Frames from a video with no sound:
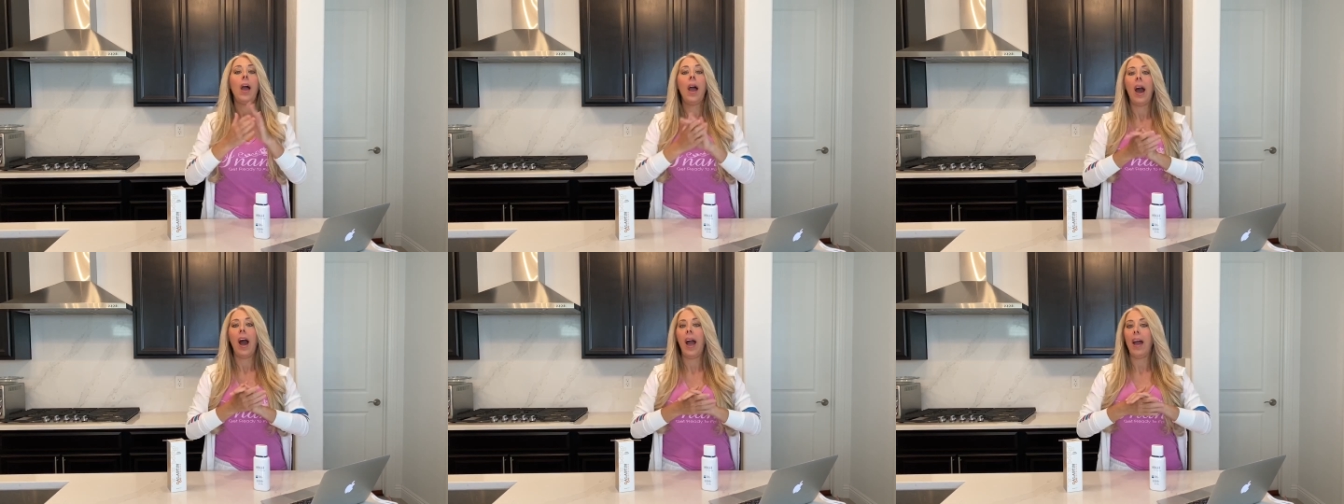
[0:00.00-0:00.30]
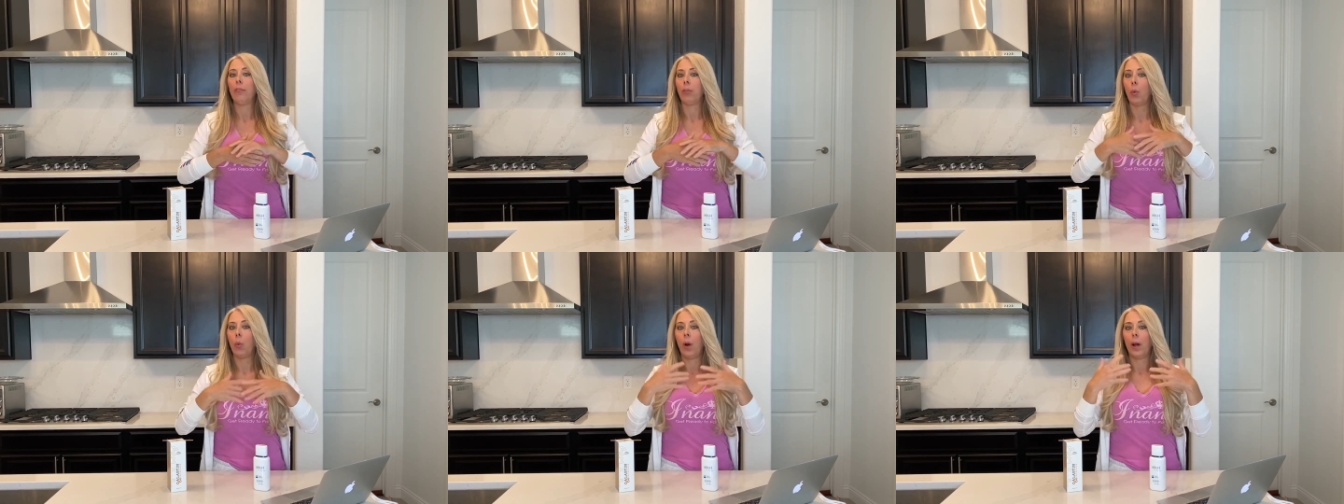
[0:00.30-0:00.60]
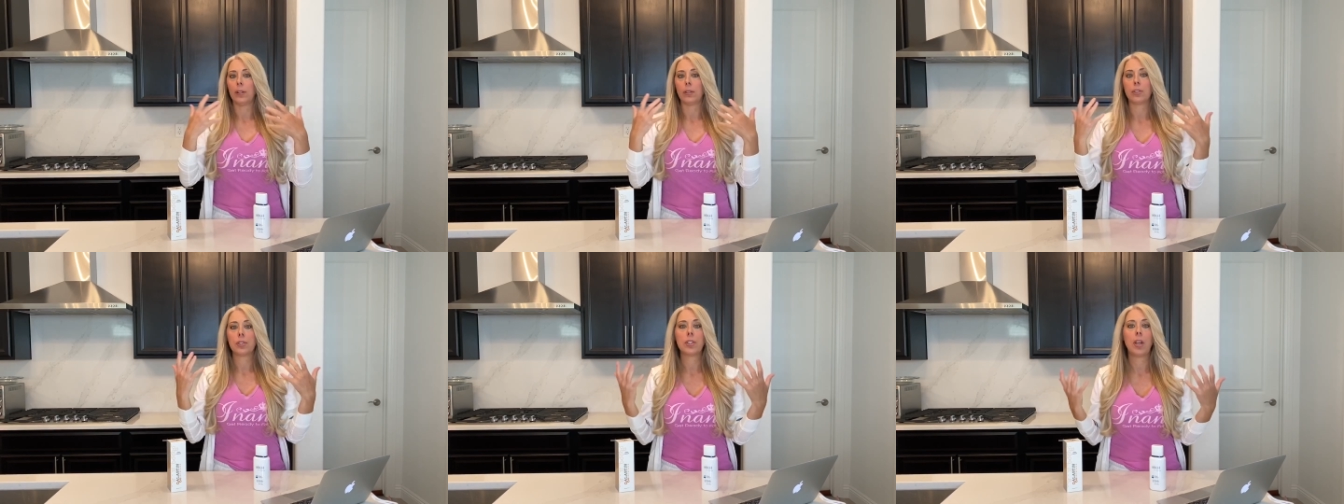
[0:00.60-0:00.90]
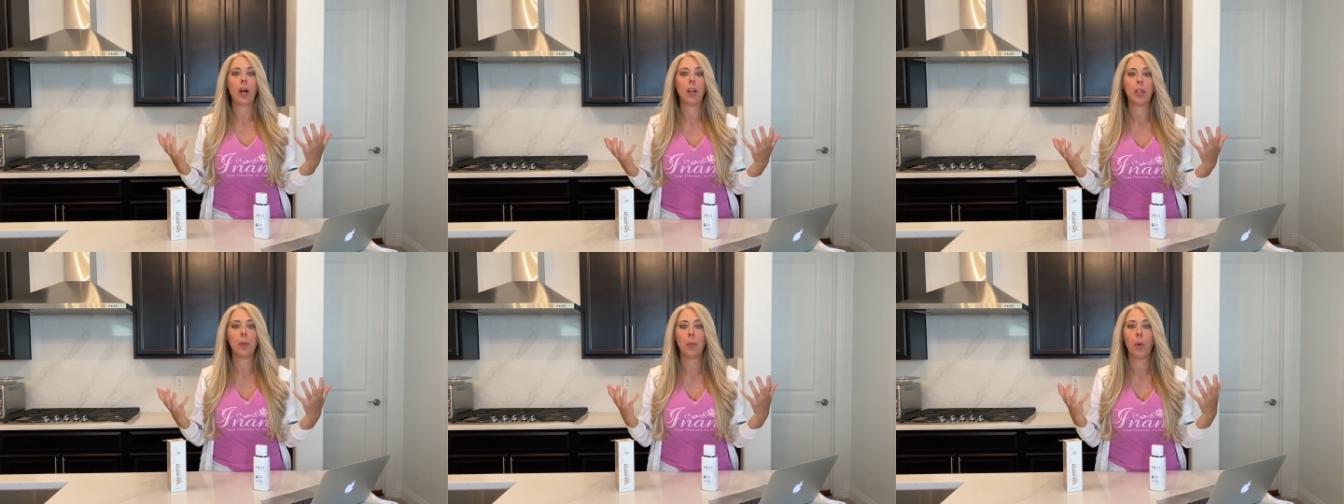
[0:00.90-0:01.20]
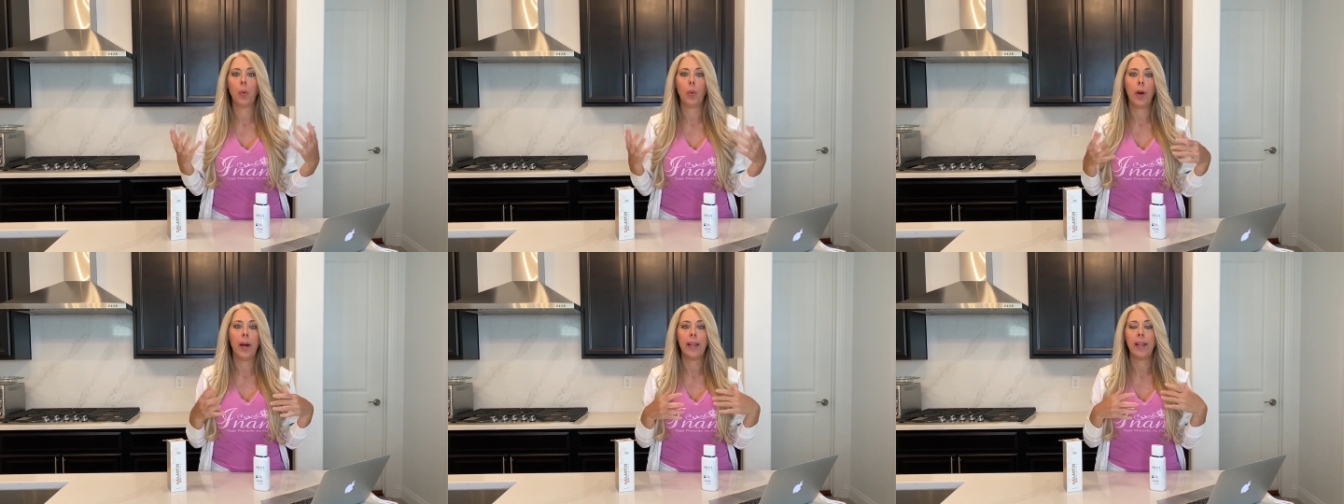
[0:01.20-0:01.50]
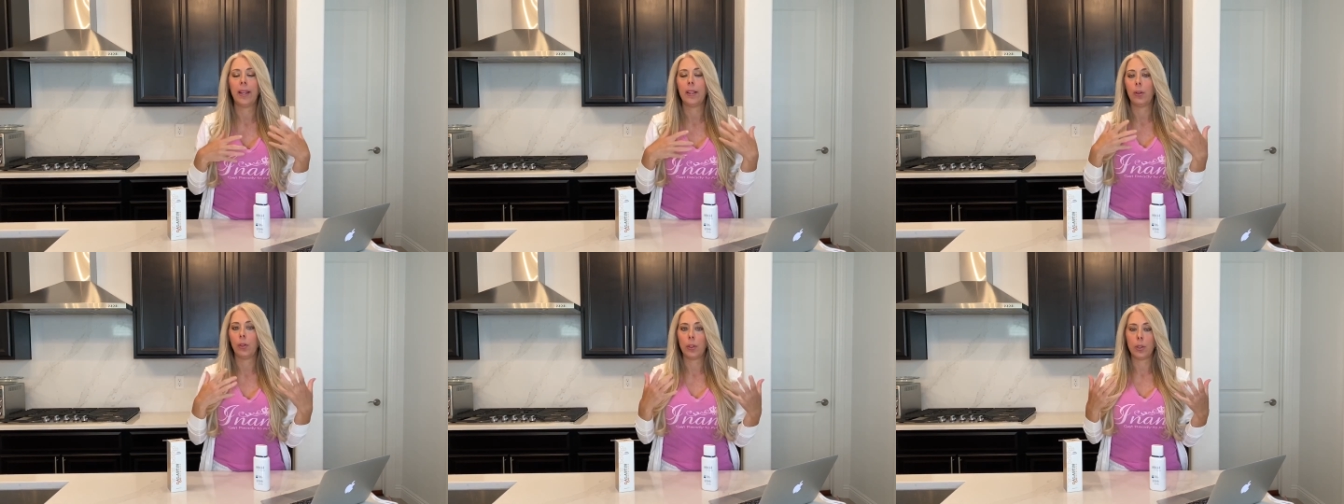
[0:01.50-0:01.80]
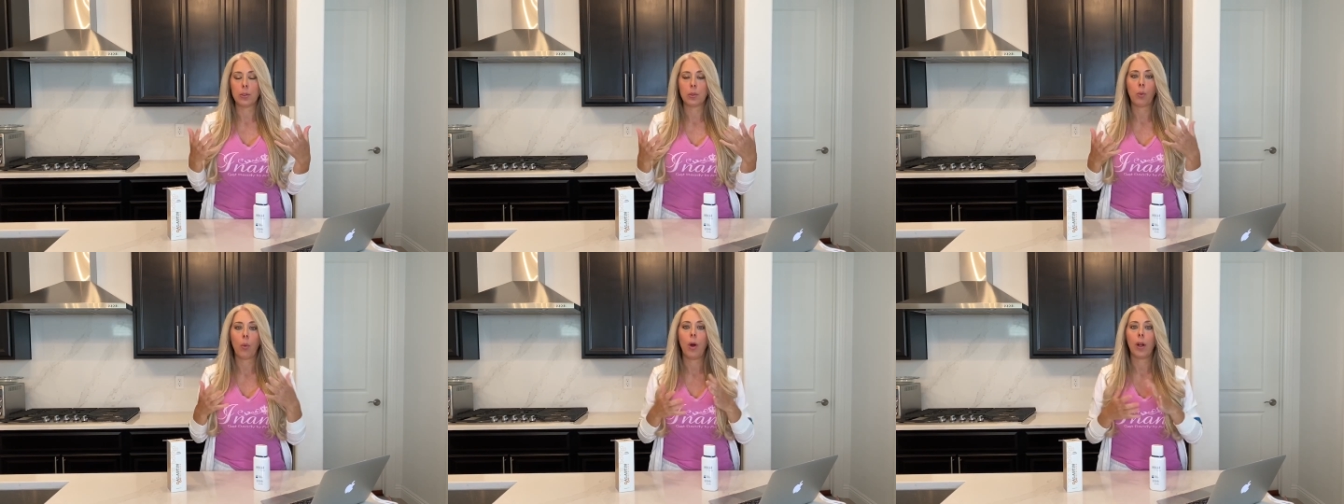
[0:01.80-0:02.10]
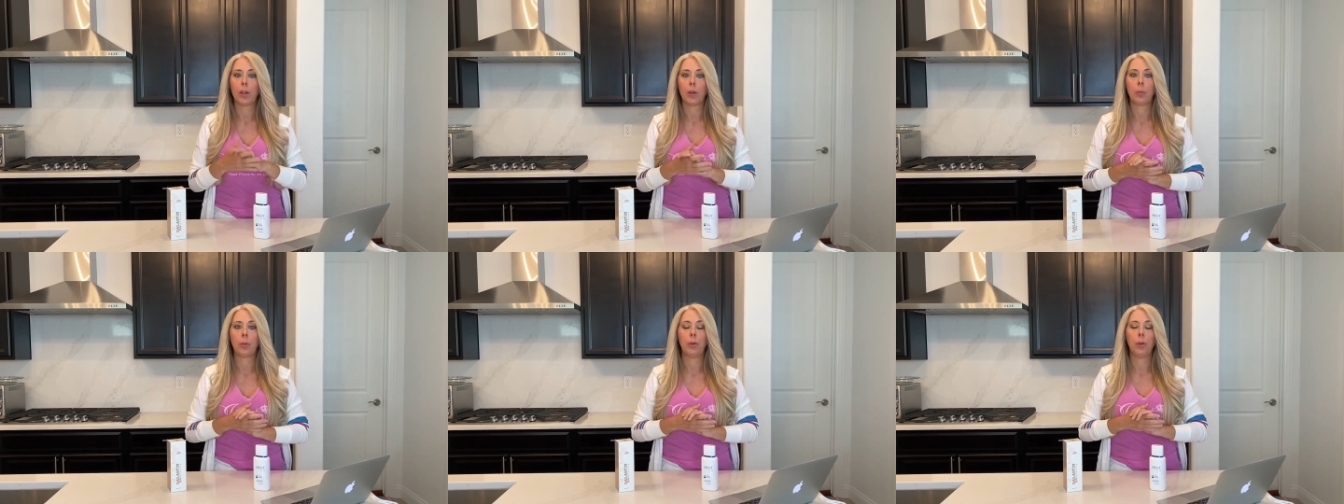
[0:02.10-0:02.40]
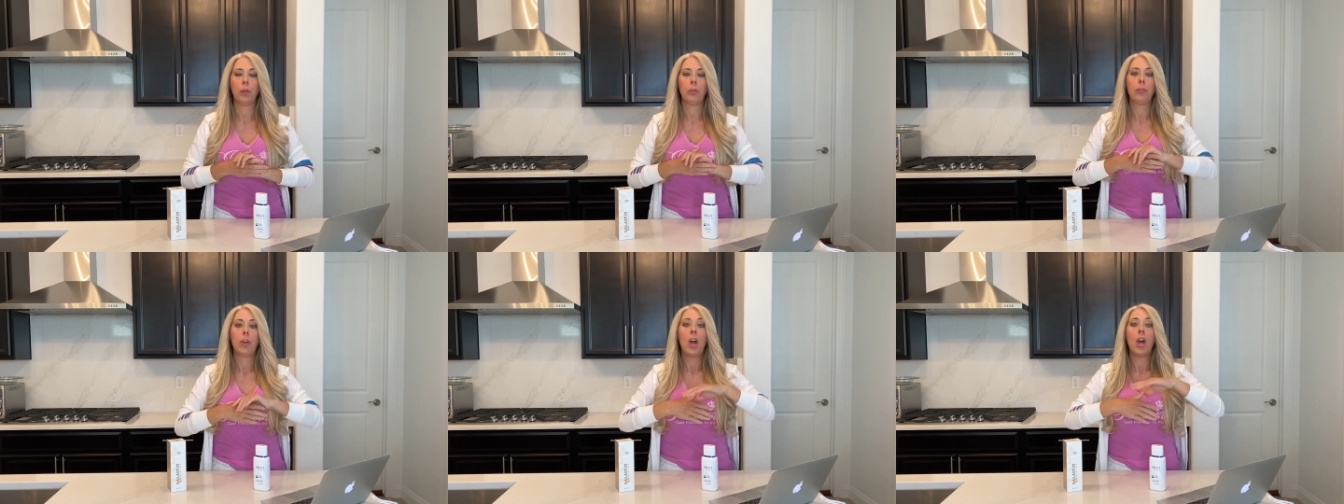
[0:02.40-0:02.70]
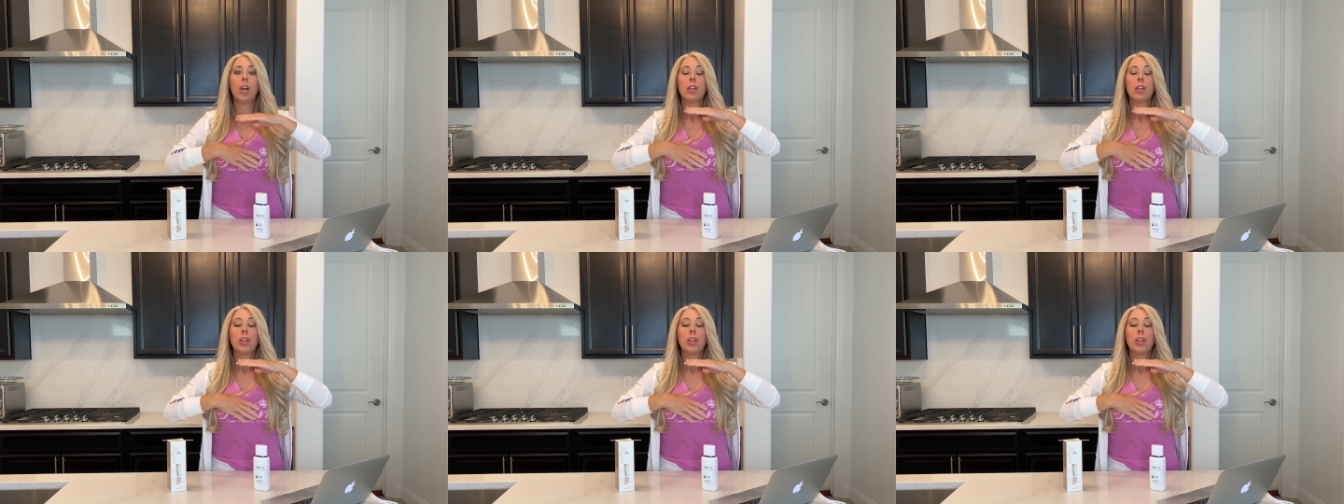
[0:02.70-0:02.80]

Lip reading: I have a water soluble one, I don't use waterproof,